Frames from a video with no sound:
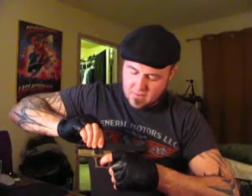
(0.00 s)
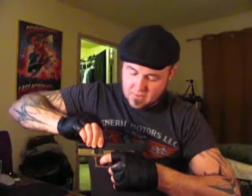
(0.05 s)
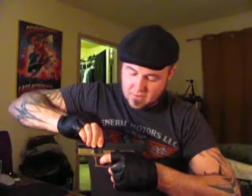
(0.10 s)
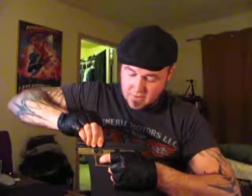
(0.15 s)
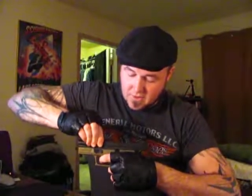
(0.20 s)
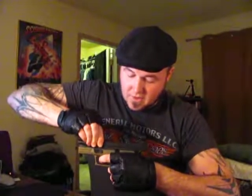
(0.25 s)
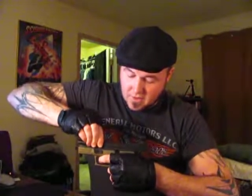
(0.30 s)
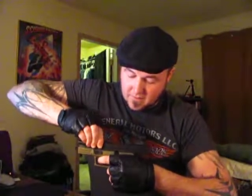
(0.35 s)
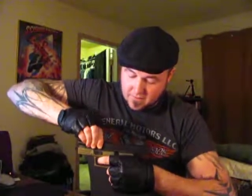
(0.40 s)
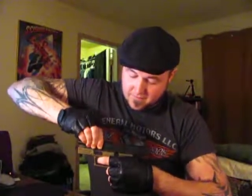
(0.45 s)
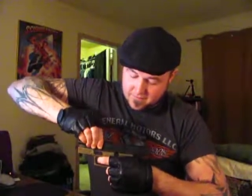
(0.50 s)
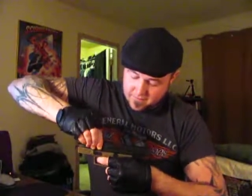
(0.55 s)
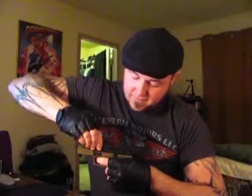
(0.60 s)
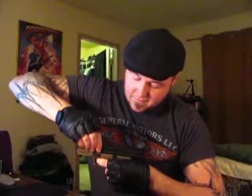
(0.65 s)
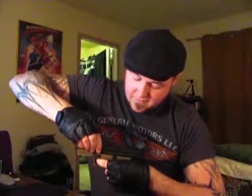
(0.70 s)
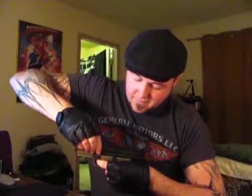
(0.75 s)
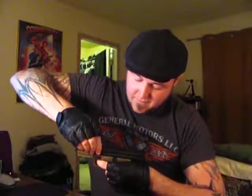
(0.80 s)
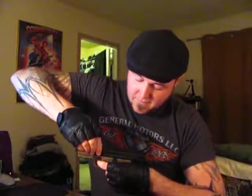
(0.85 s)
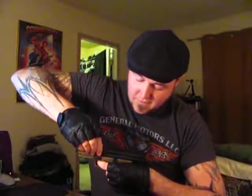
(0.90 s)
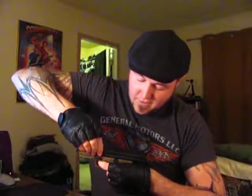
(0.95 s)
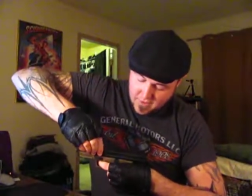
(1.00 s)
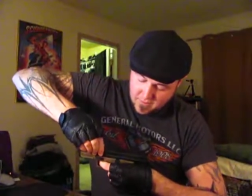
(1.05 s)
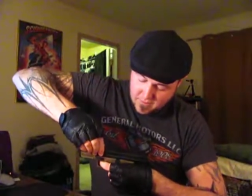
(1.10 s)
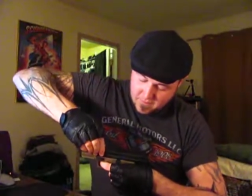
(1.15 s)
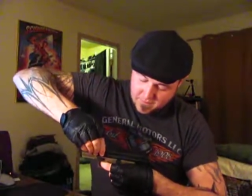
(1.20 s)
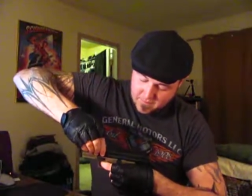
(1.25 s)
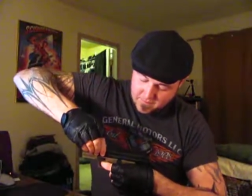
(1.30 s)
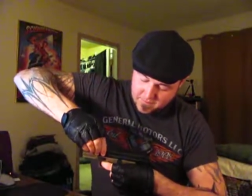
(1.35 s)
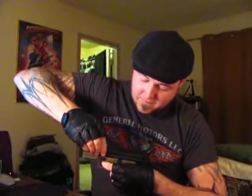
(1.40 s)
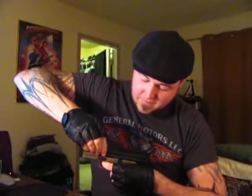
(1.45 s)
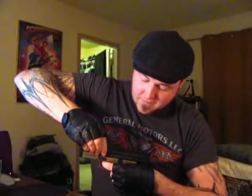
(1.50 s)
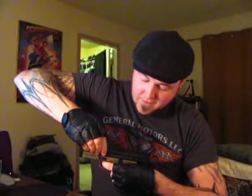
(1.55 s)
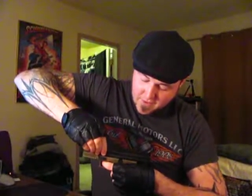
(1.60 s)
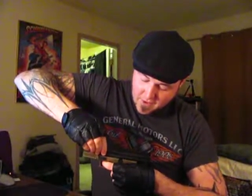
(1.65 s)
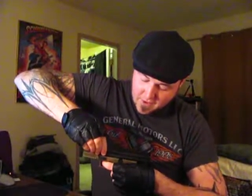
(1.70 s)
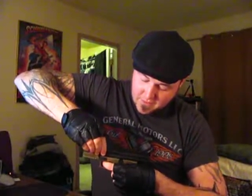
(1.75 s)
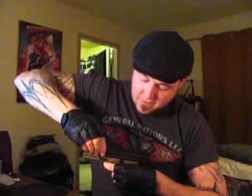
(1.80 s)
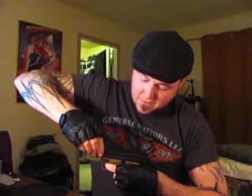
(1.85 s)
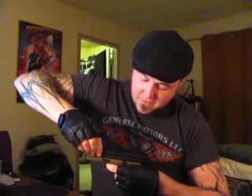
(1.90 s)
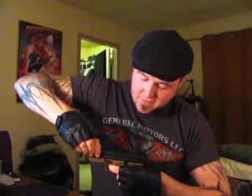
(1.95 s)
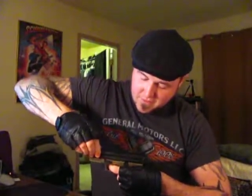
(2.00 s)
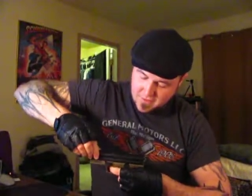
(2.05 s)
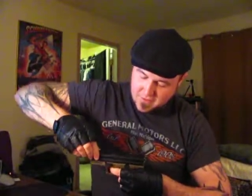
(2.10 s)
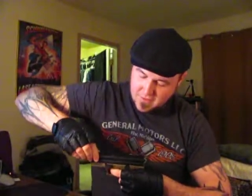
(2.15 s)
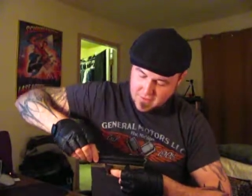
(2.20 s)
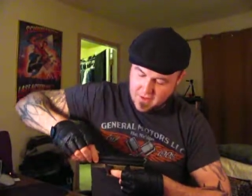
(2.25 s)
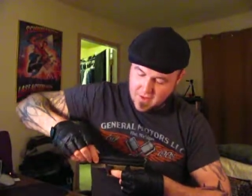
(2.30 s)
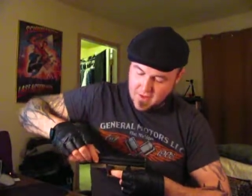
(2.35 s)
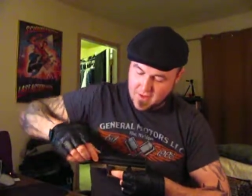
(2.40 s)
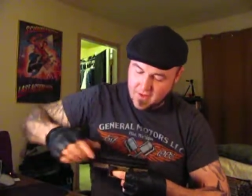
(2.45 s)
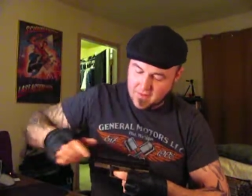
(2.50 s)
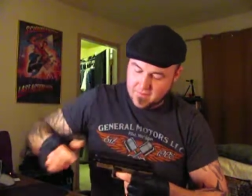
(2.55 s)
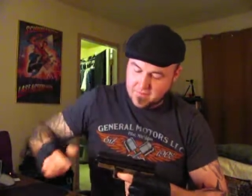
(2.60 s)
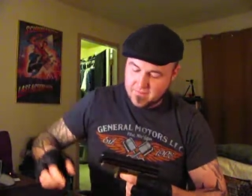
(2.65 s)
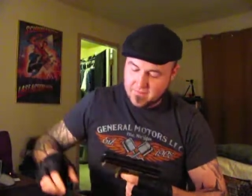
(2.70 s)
So, no cartridges in there.